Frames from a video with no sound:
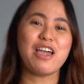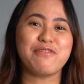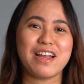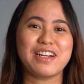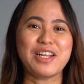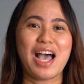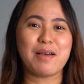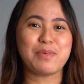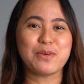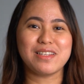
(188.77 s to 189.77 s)
I'm very
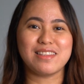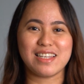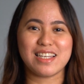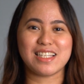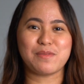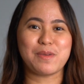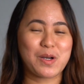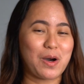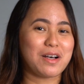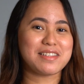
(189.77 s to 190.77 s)
happy with this
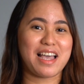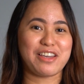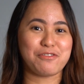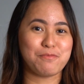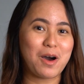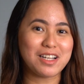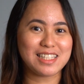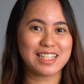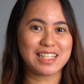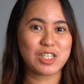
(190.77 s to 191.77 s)
because I've
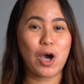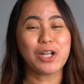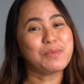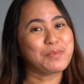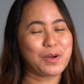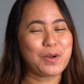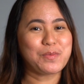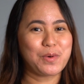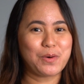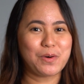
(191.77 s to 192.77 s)
bought it on
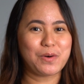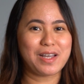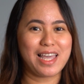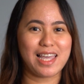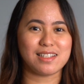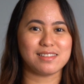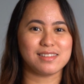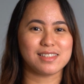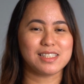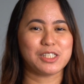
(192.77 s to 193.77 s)
promo and
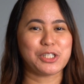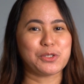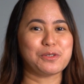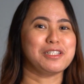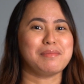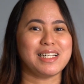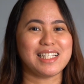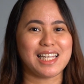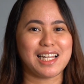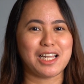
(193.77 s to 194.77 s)
you know naman,
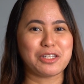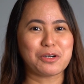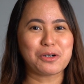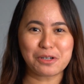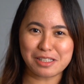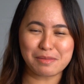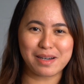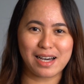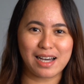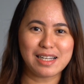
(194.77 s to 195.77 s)
kilala niyo ako, di
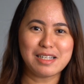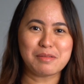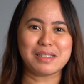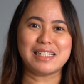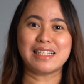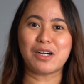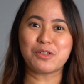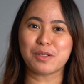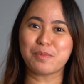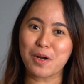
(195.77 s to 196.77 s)
ba? Mahilig ako
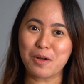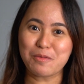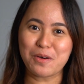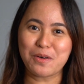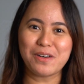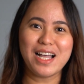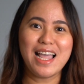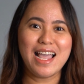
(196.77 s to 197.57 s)
sa promo.